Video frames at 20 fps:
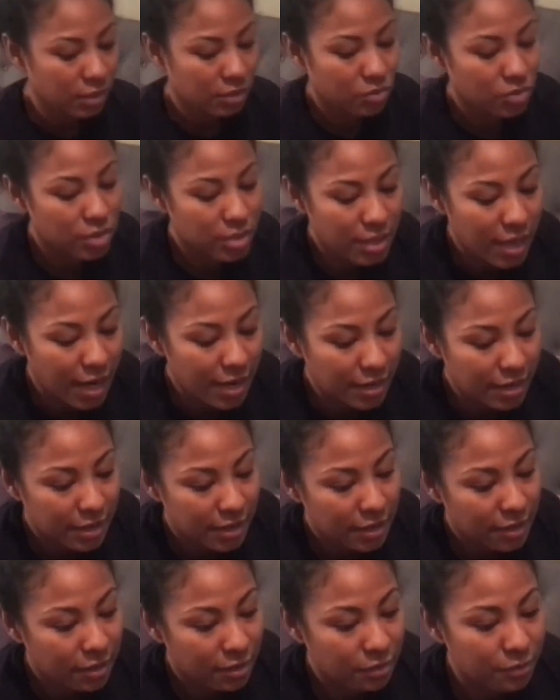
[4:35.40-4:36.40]
just kind of
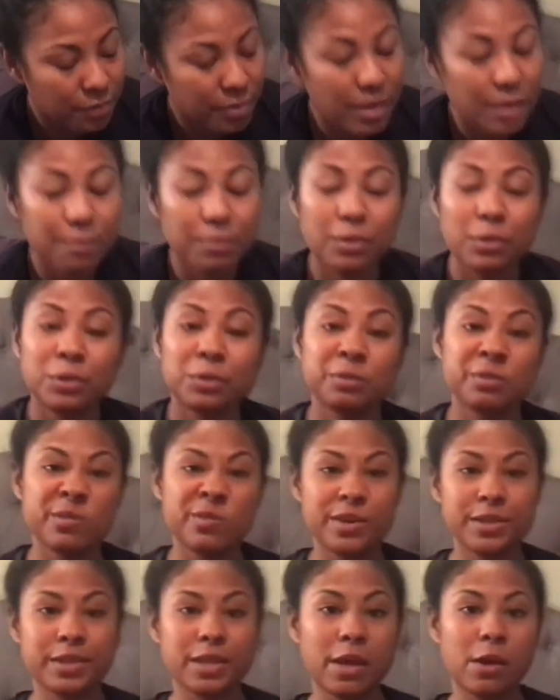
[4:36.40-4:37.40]
give people
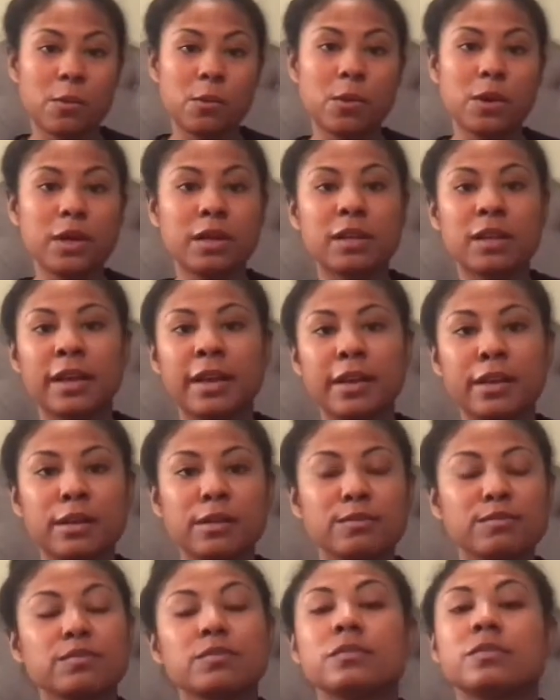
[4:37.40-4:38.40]
what they want. Like,
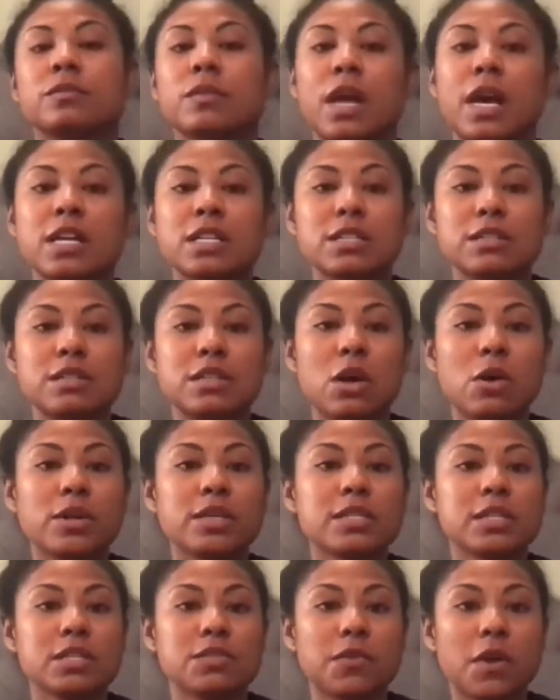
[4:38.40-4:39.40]
I
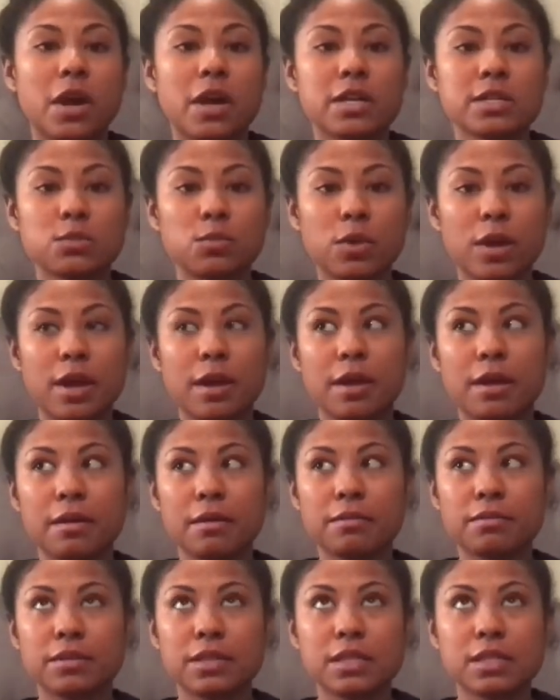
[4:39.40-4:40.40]
noticed as far as what
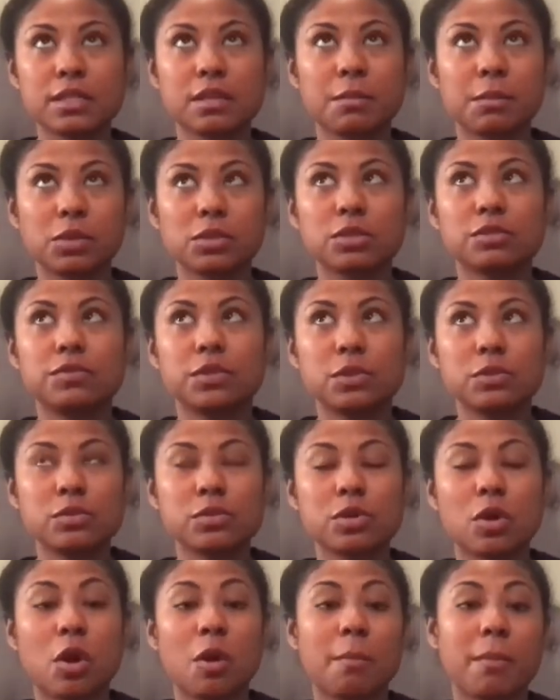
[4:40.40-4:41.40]
gets the most
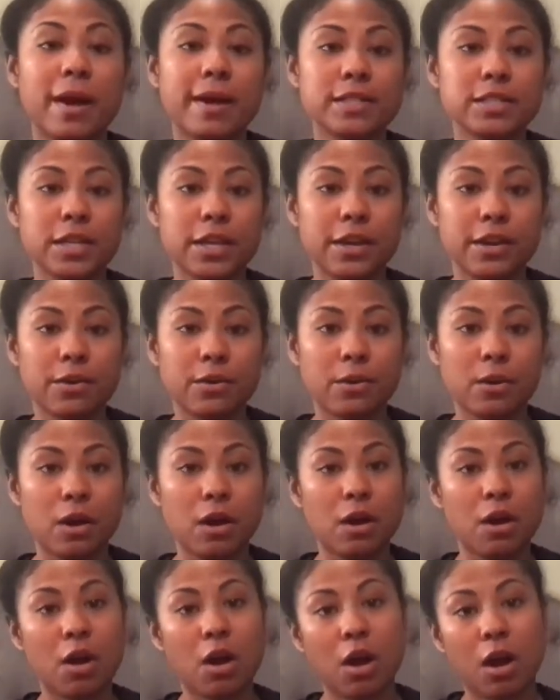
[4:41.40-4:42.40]
views on my channel
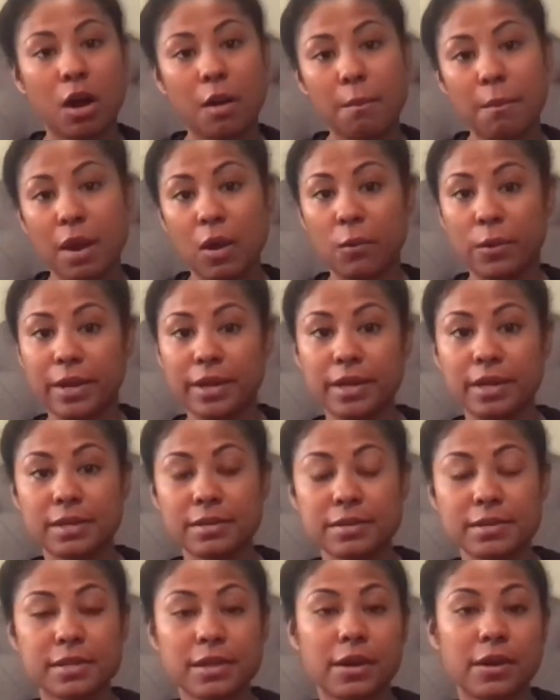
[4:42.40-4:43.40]
are my
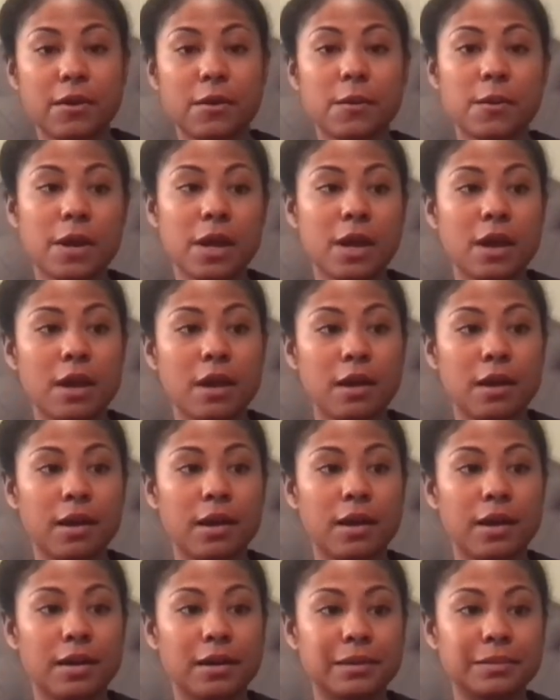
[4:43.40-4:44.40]
wigs. So
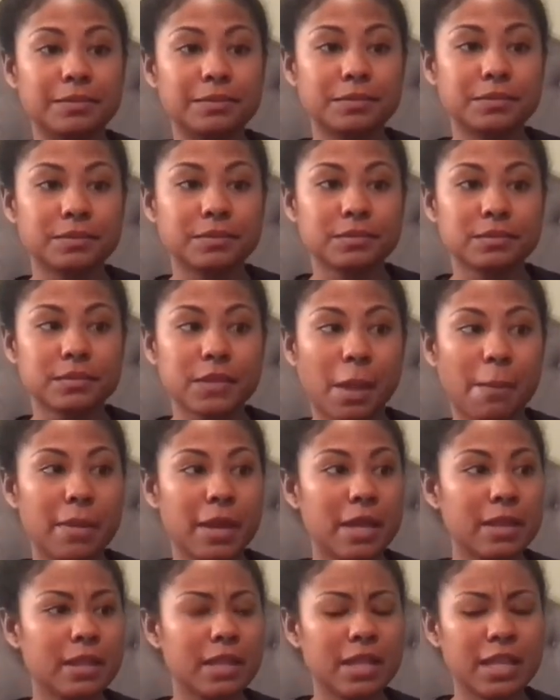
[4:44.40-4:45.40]
um,
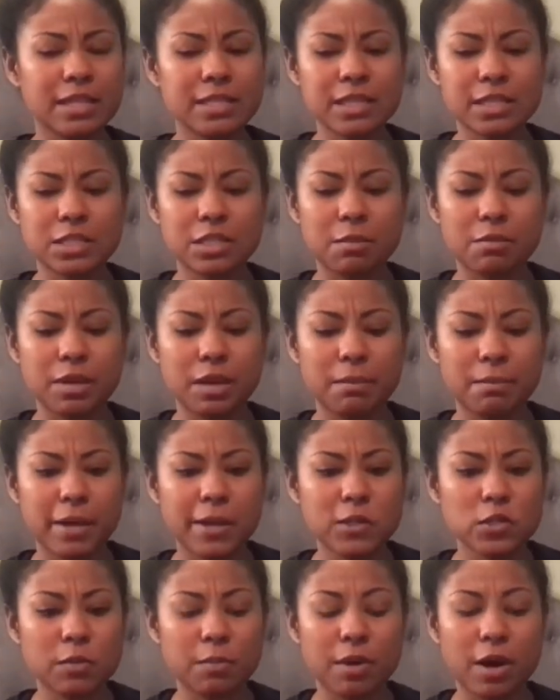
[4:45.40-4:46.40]
being that that's such a big
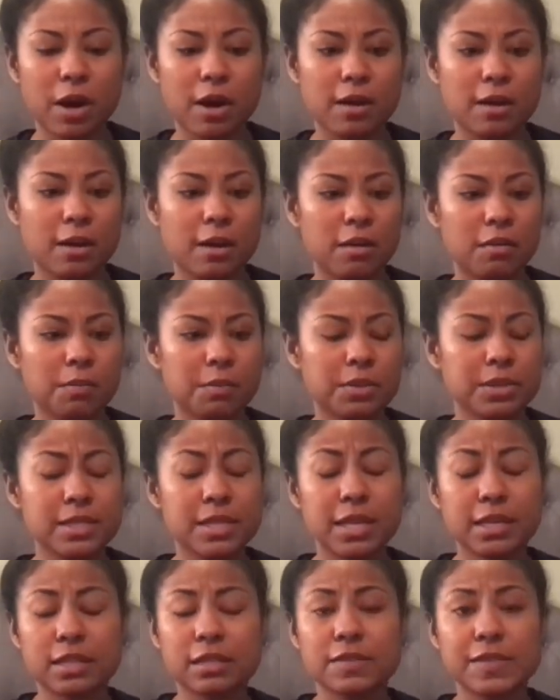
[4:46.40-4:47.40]
major part of
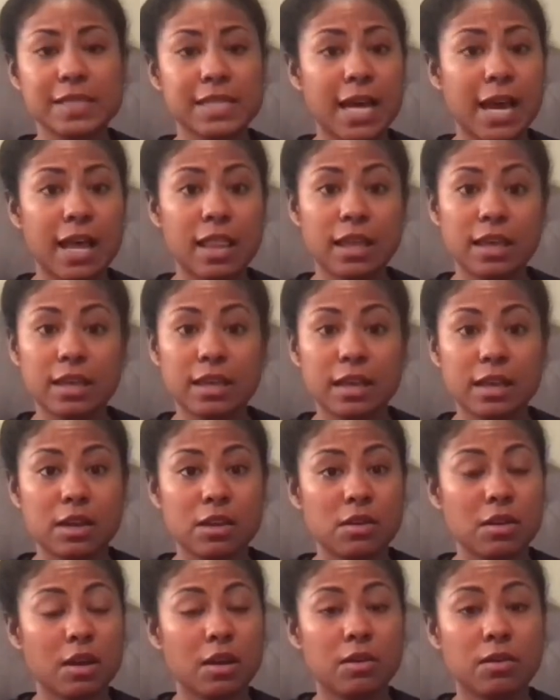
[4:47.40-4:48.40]
protective styling and
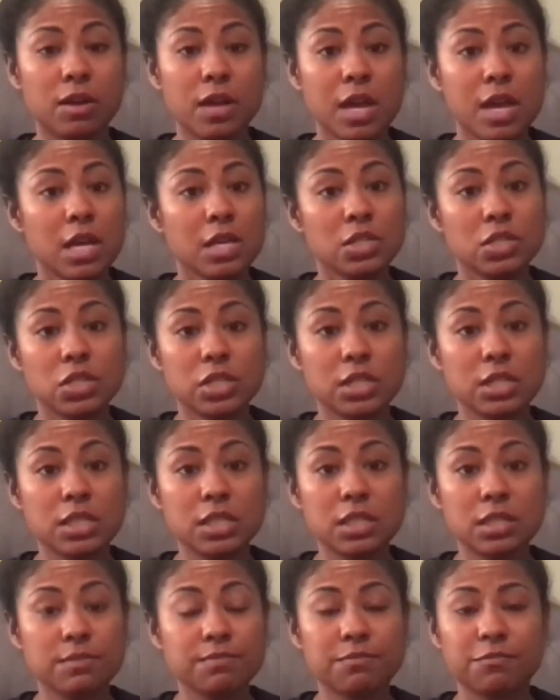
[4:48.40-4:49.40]
you know
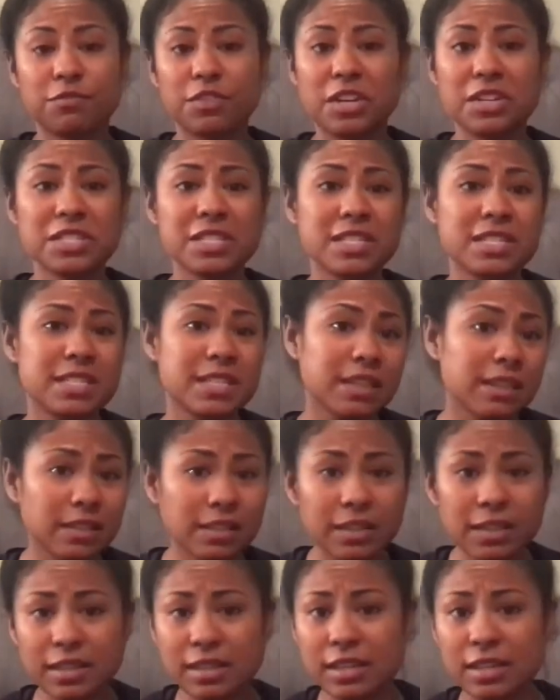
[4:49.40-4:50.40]
just
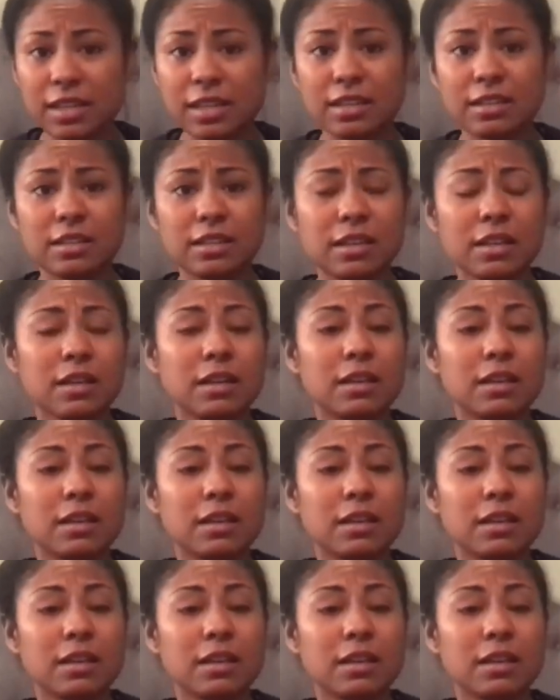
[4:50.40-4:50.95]
versatility and